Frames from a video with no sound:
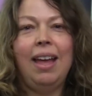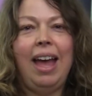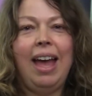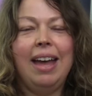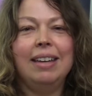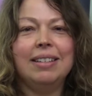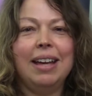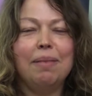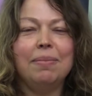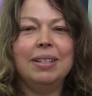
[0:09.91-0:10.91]

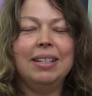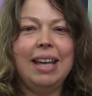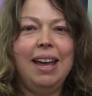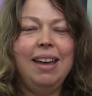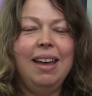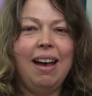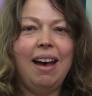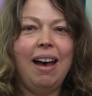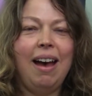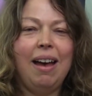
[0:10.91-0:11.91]
And today
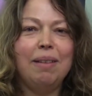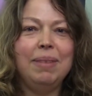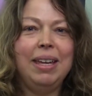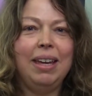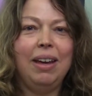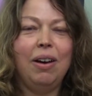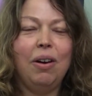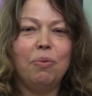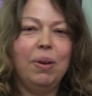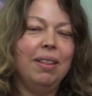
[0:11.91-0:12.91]
I'm
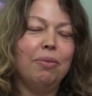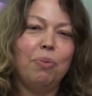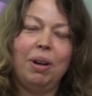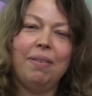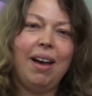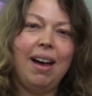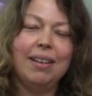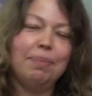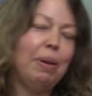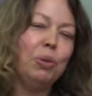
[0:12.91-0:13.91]
here with one of
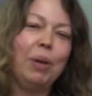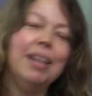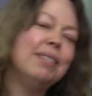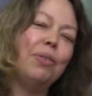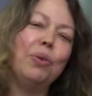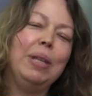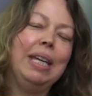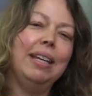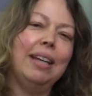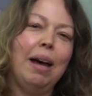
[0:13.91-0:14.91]
our special guests for
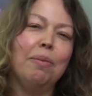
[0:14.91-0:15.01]
the